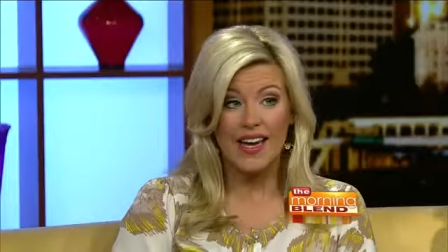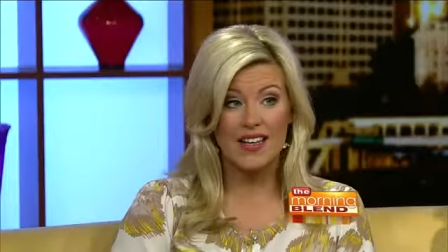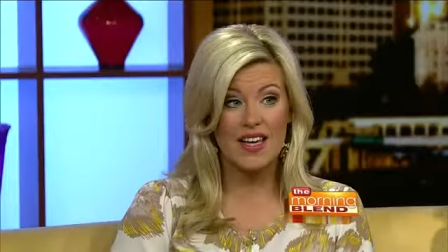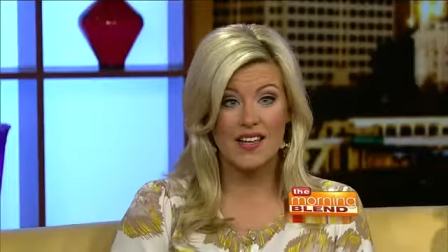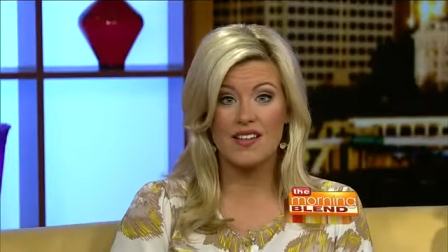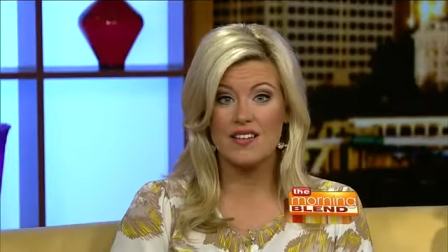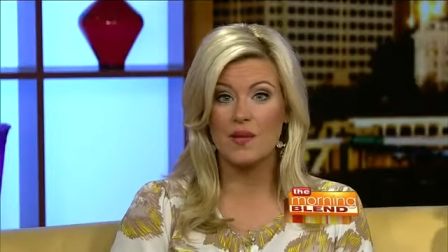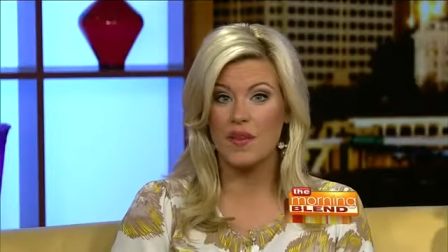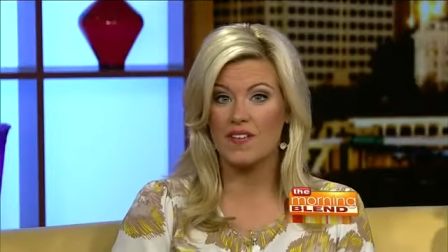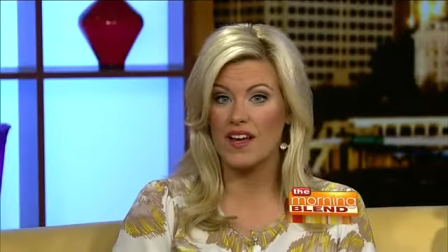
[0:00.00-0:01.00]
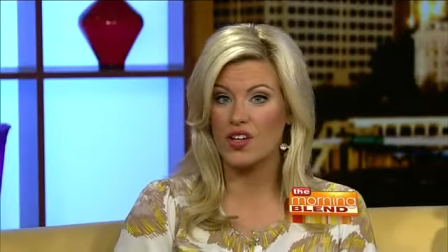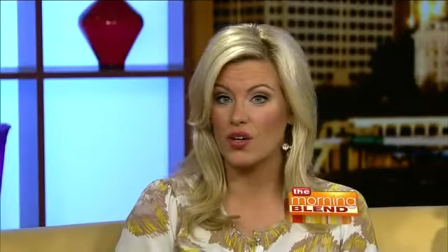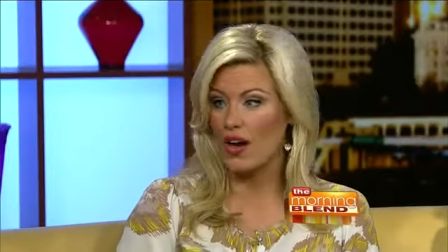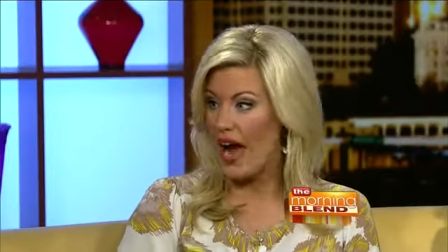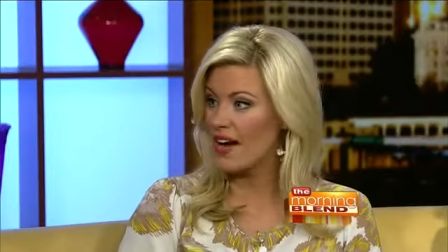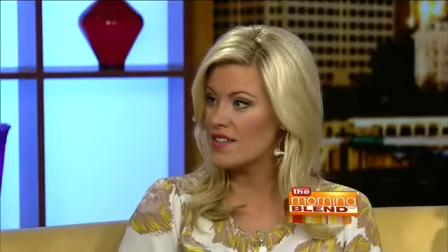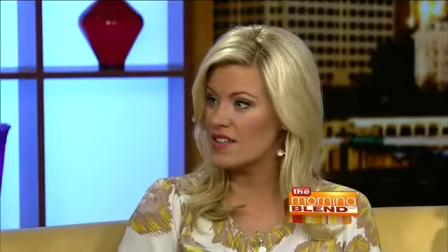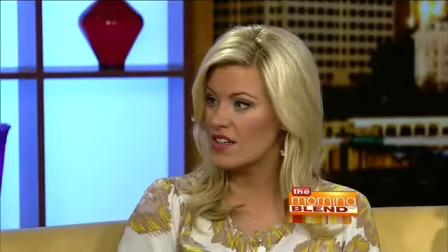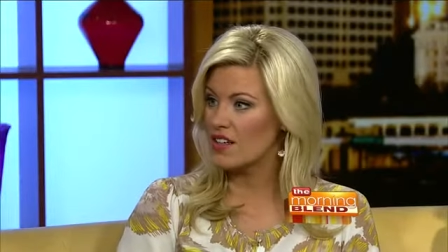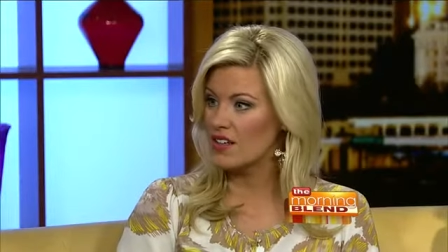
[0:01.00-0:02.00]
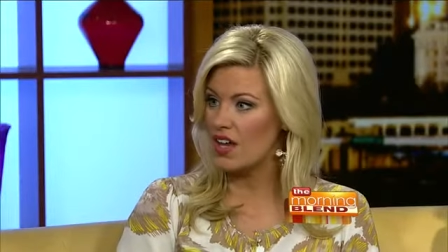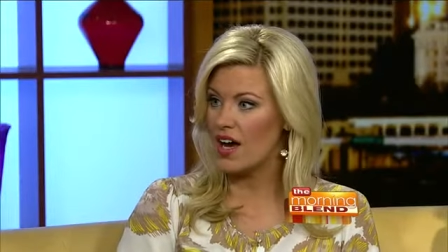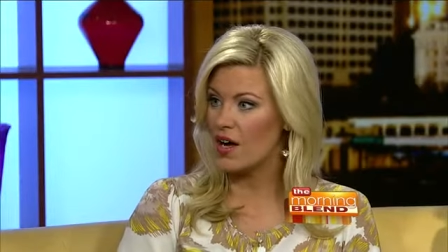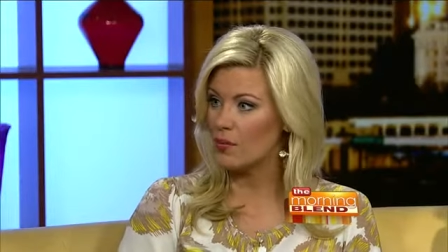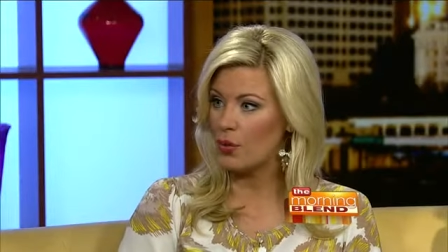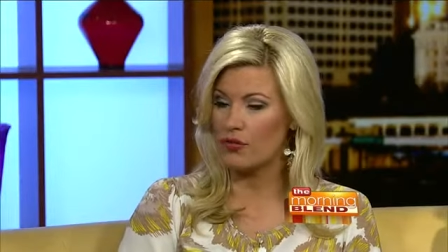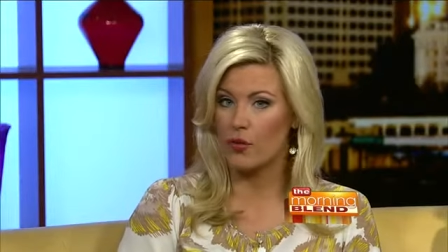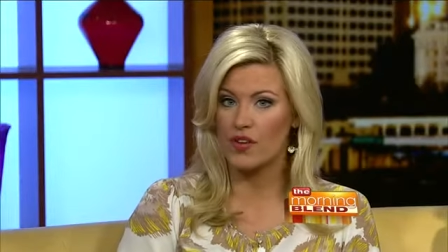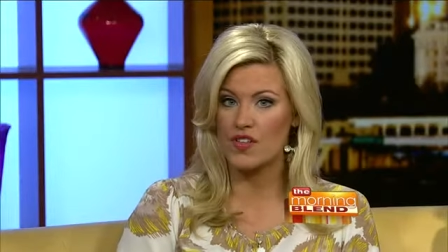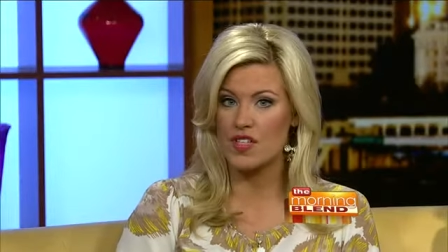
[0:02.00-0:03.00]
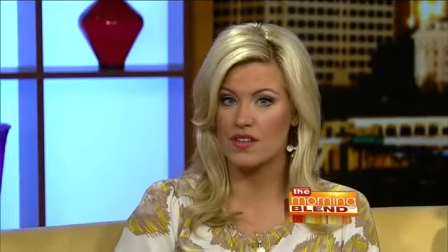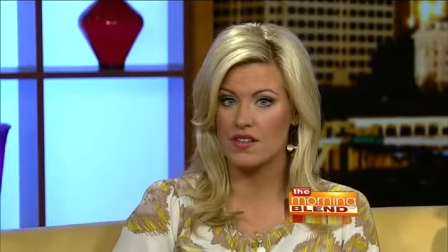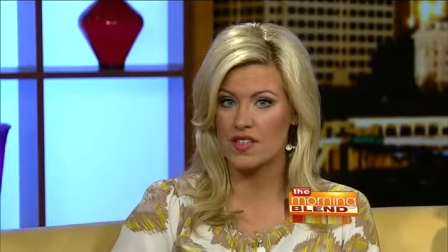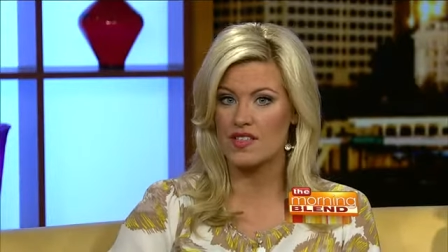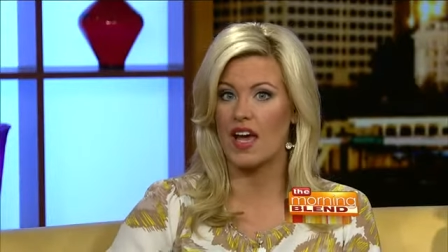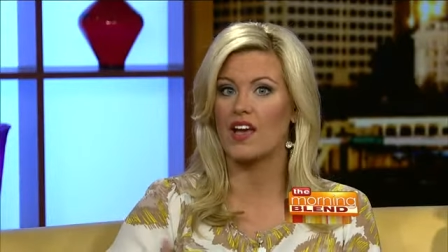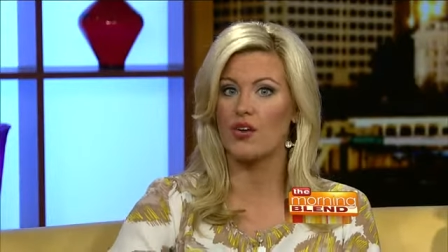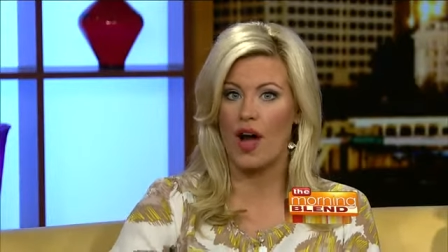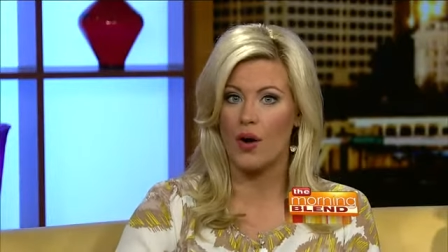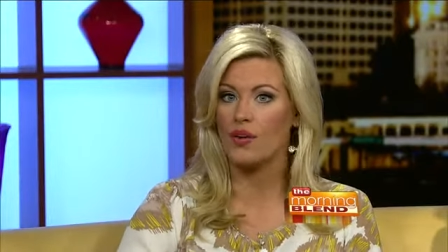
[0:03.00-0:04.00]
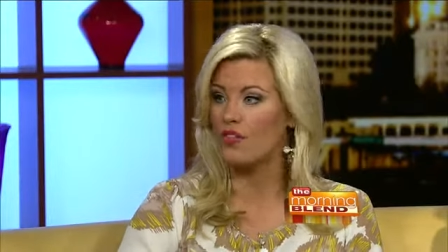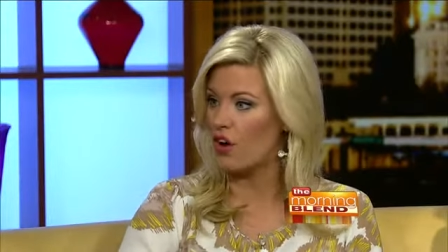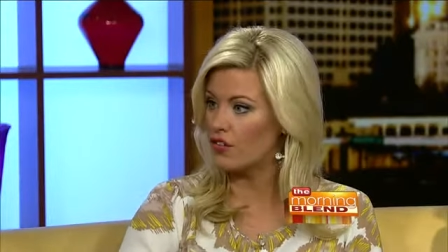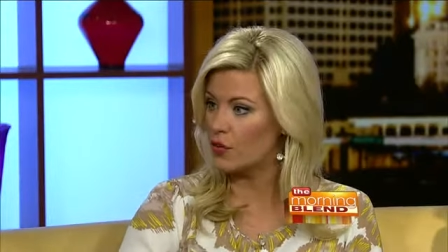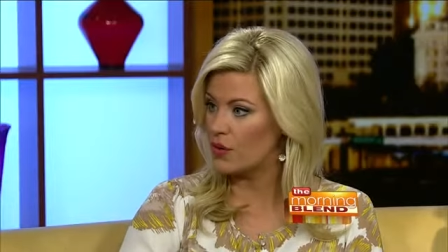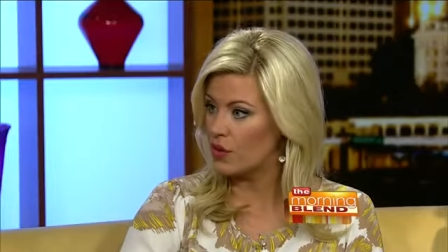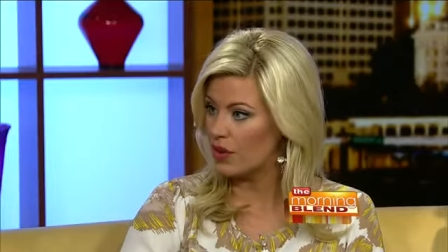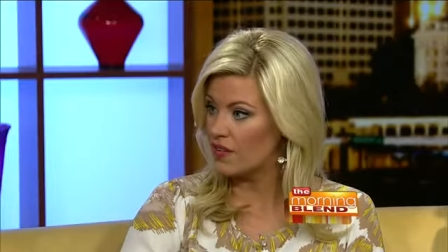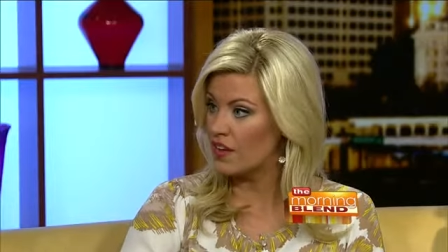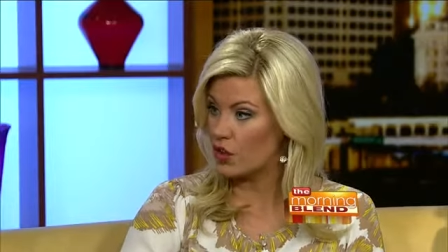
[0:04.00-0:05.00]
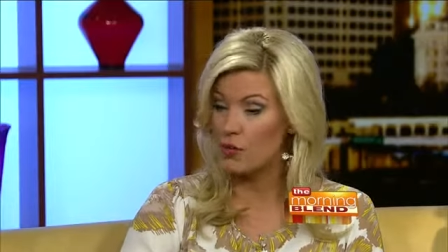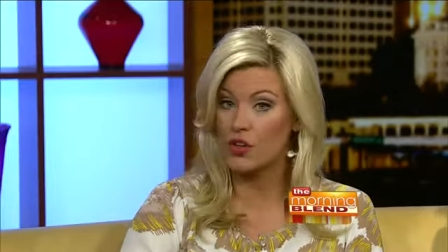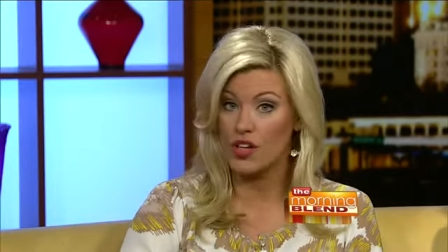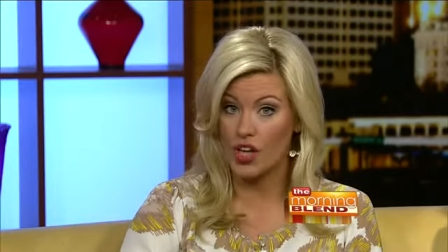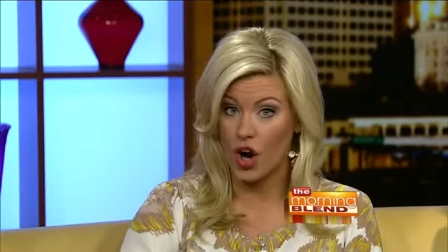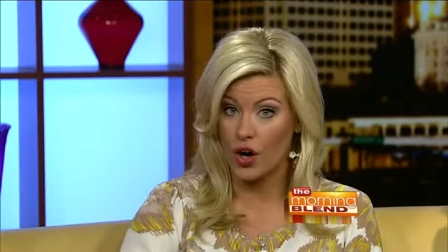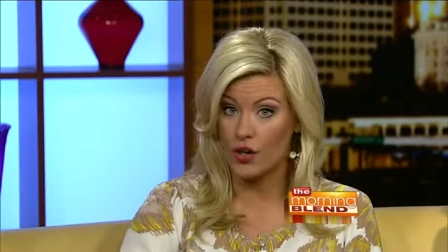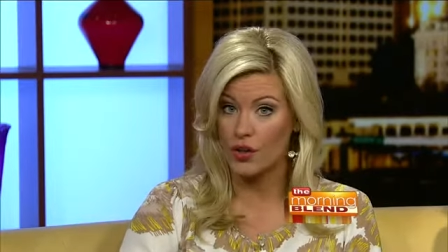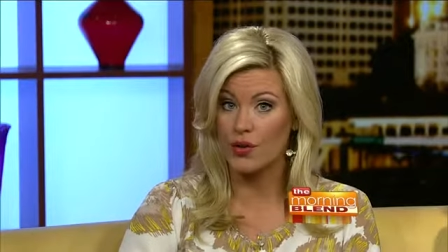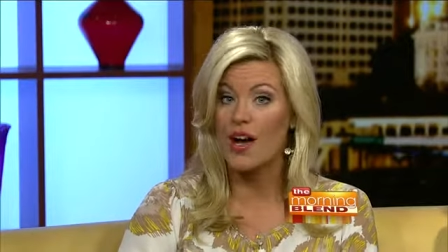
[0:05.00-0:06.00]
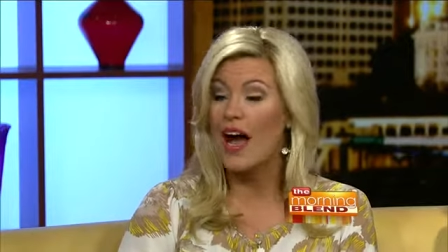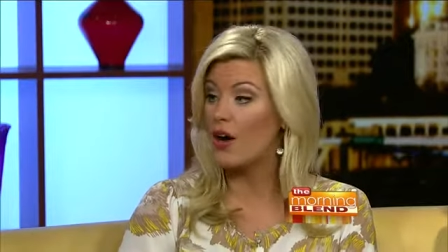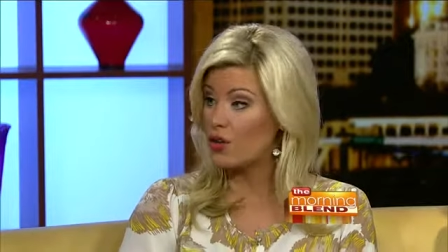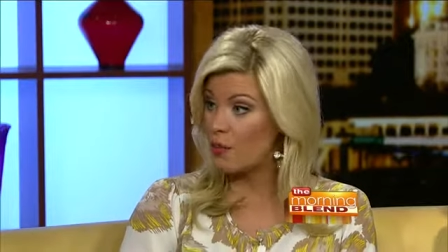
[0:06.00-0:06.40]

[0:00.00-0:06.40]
and it, it is something that you're asked and uh, put forth to, to say, you know, how involved with you, in the right. community are you? Mm -hmm. How mm-hmm.